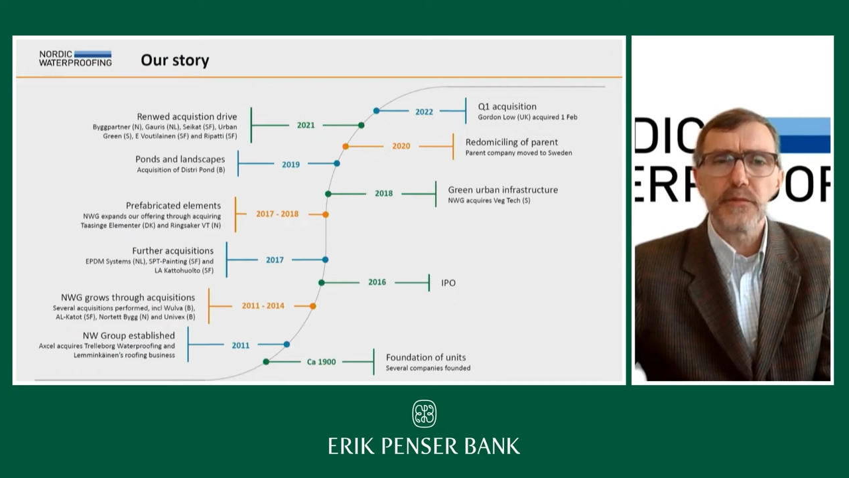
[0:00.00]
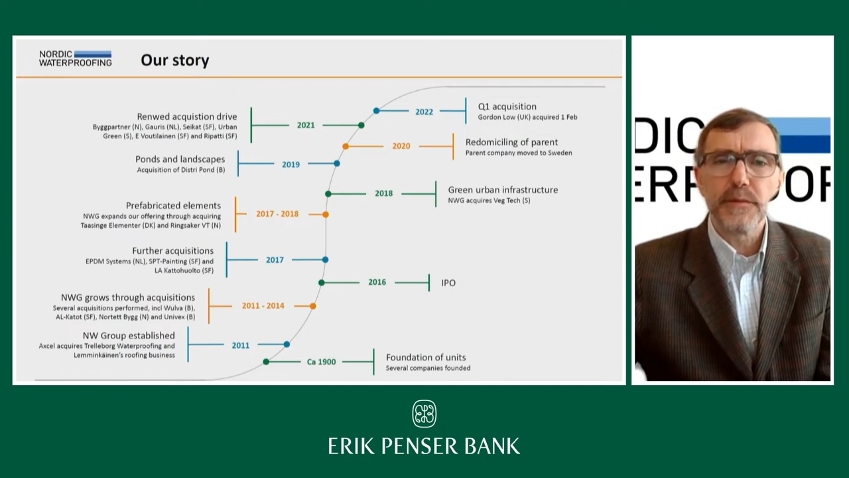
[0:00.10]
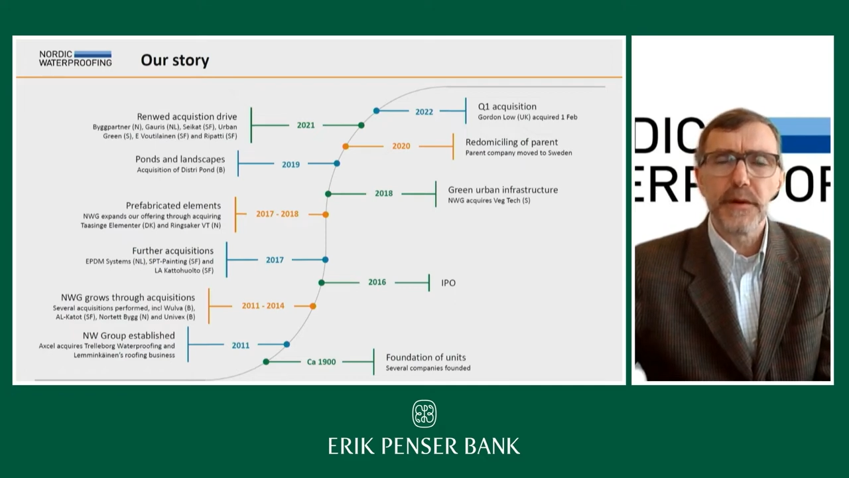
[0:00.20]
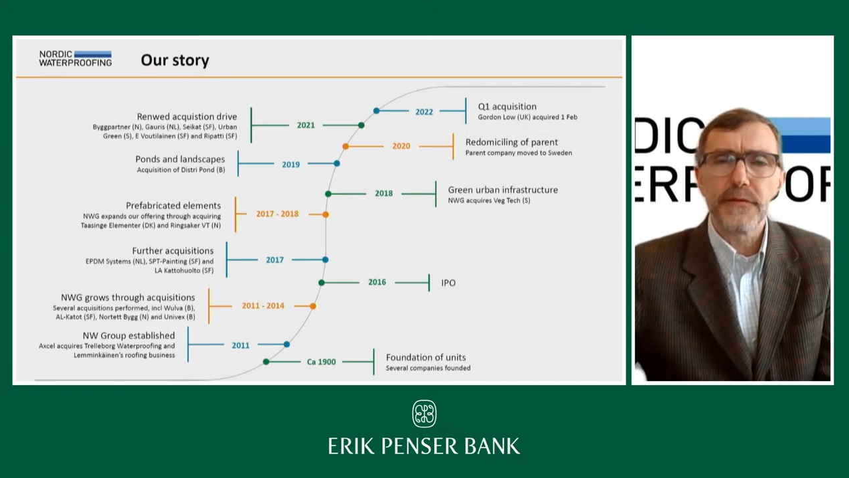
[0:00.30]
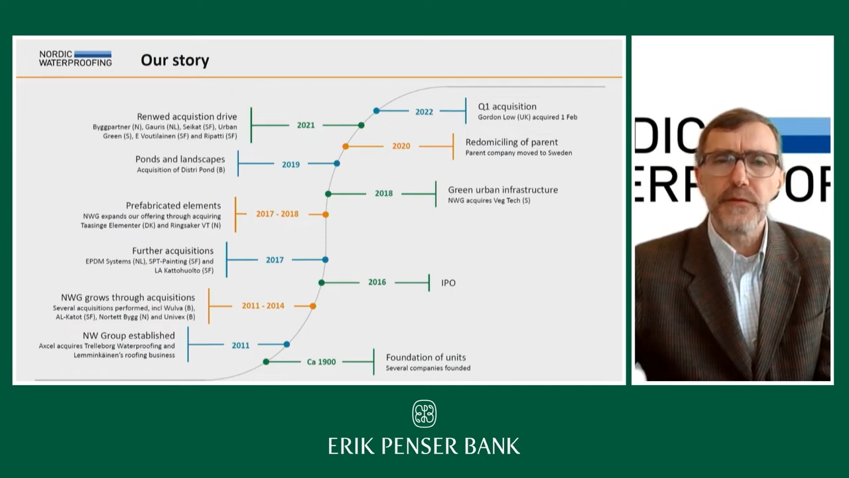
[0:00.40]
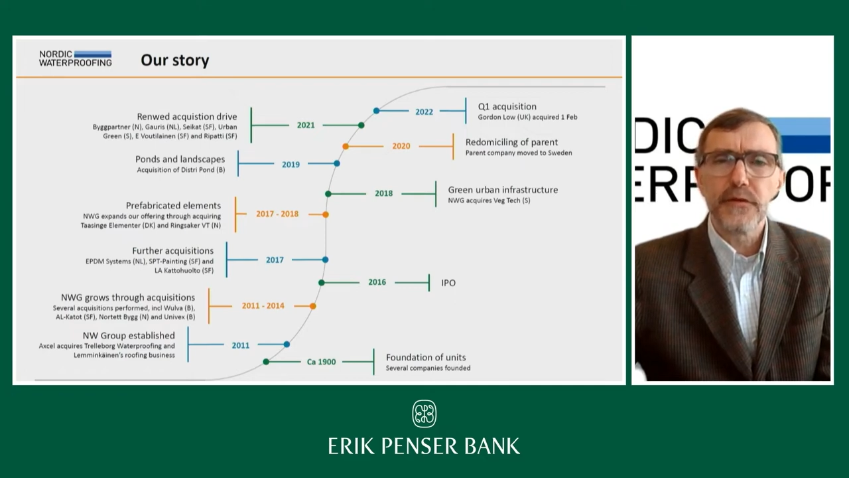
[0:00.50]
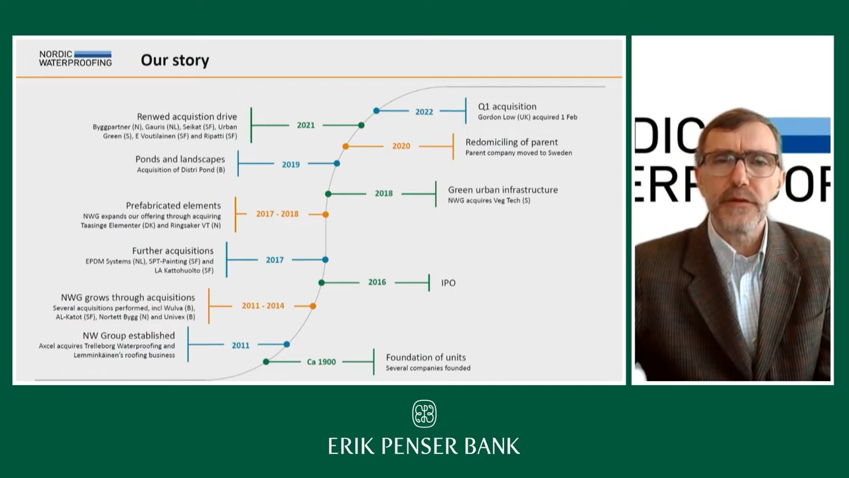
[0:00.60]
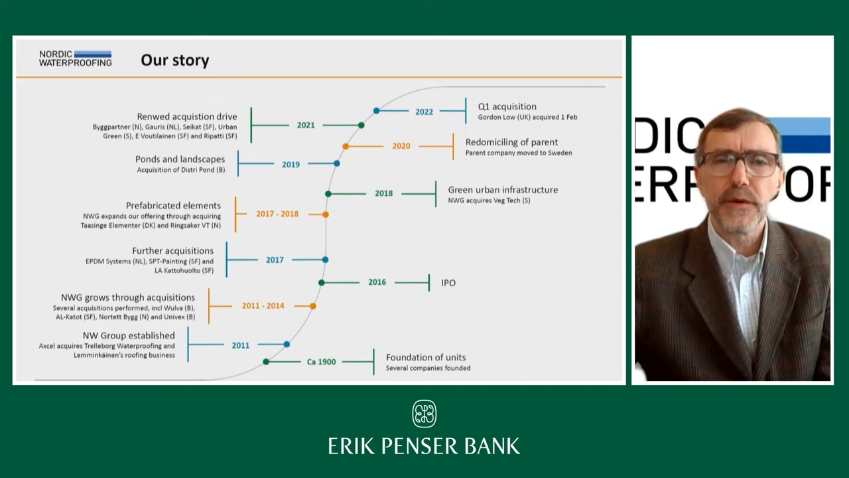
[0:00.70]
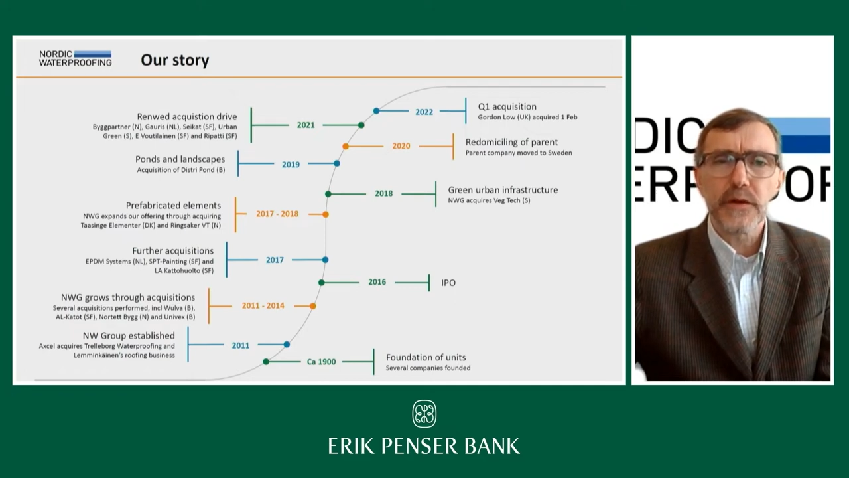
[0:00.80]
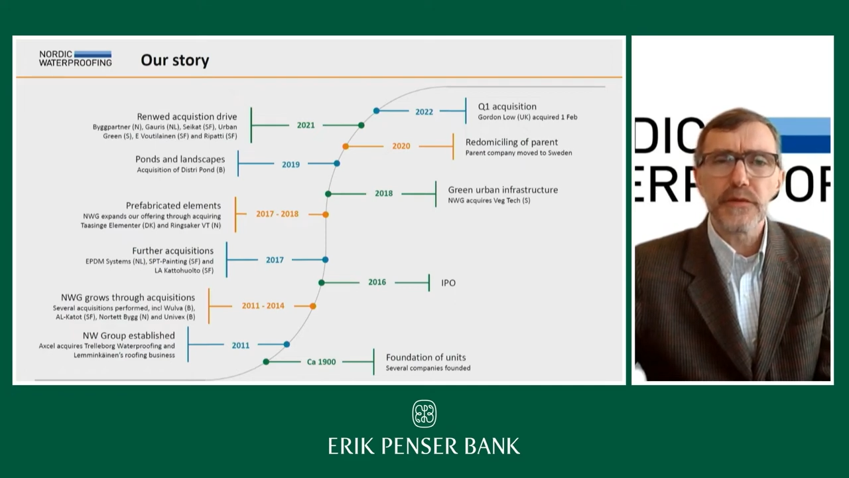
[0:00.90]
we made
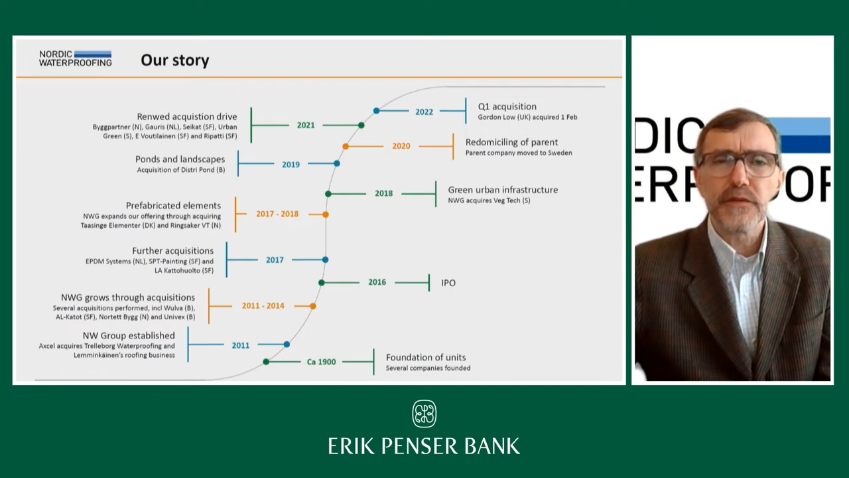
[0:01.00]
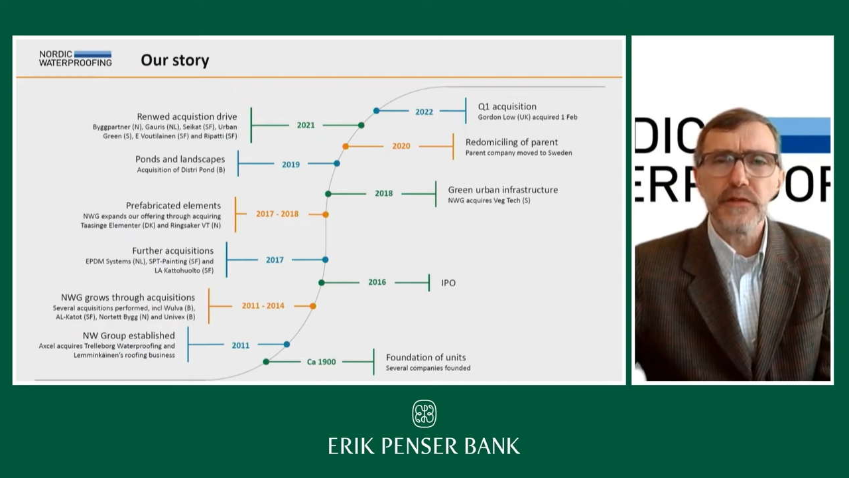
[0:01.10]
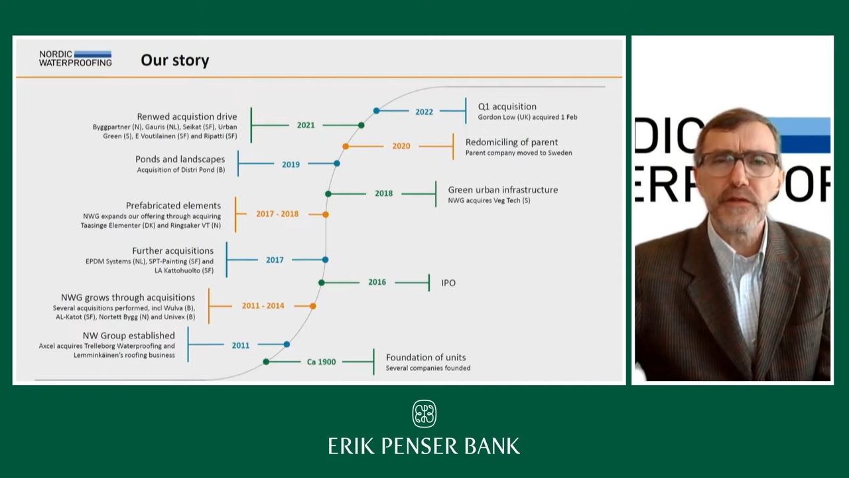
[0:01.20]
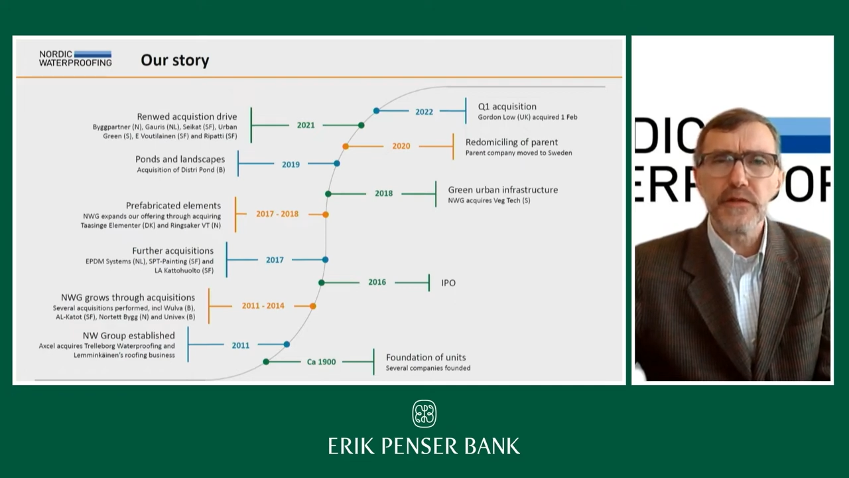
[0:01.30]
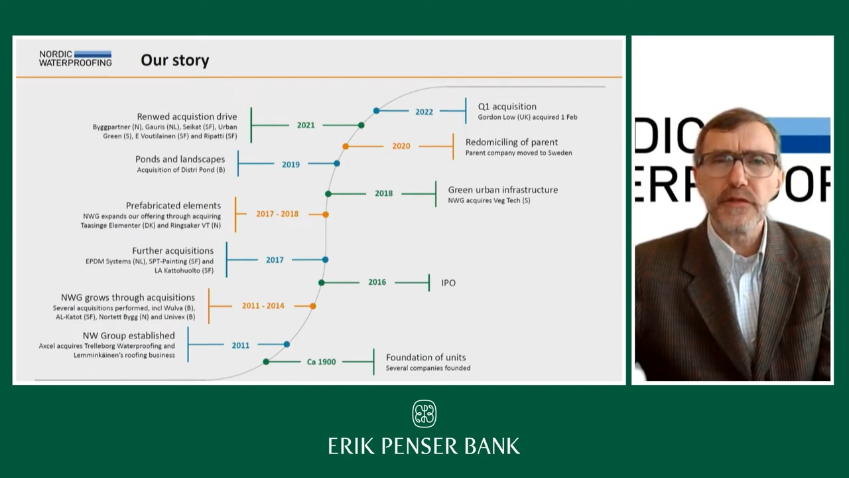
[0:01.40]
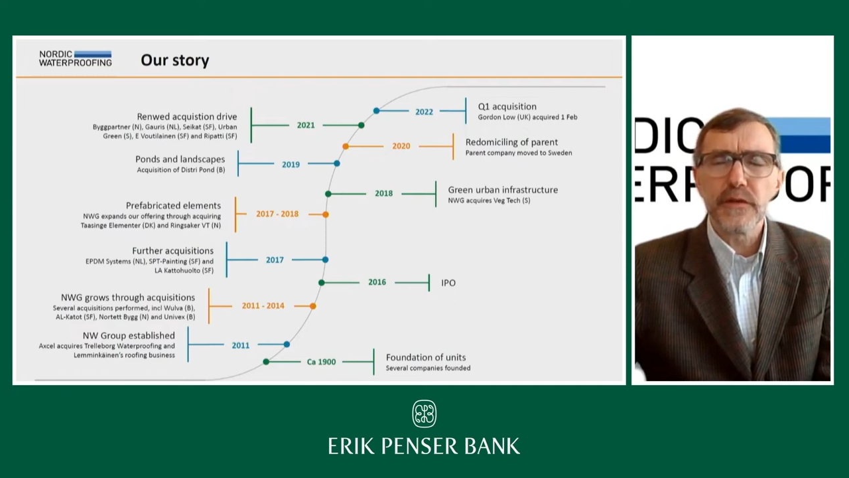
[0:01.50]
further acquisitions,